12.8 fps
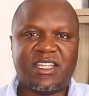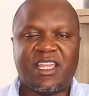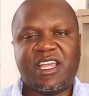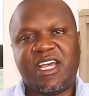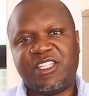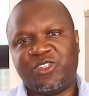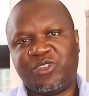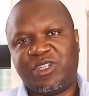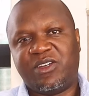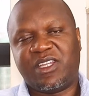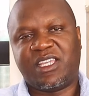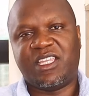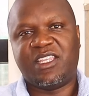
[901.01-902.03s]
I urge all
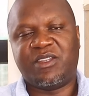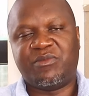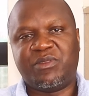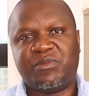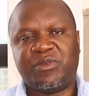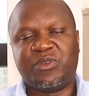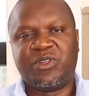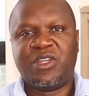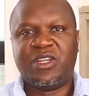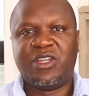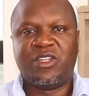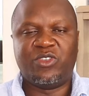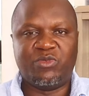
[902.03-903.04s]
our Kenyan people
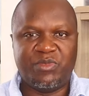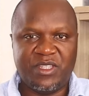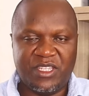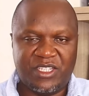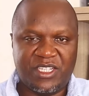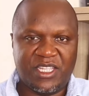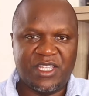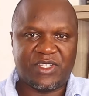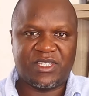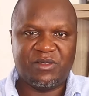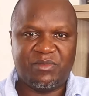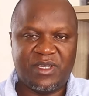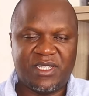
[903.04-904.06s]
to be each other's
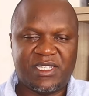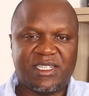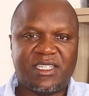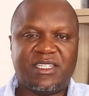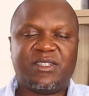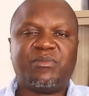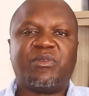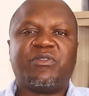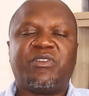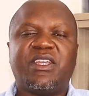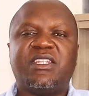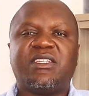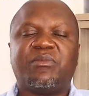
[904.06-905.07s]
keepers. Let's
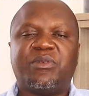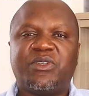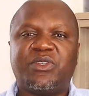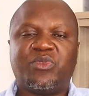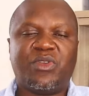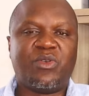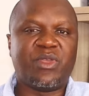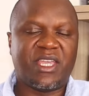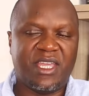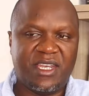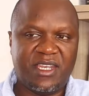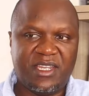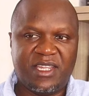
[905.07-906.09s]
provide support where we
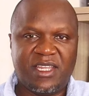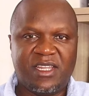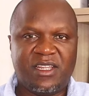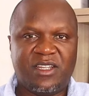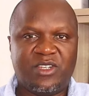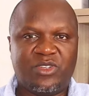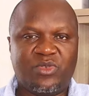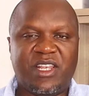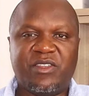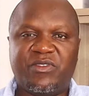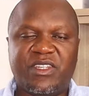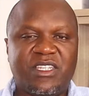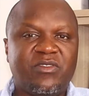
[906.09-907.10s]
can to
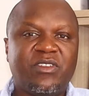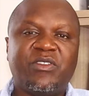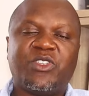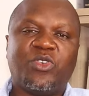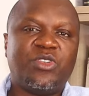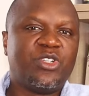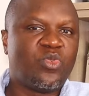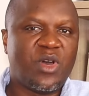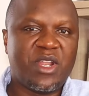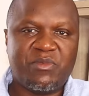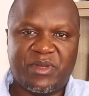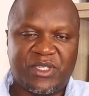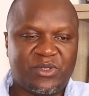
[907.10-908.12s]
alleviate, even if it's only to
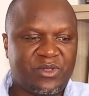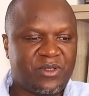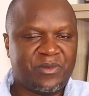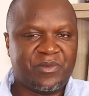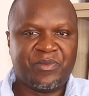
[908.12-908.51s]
one person.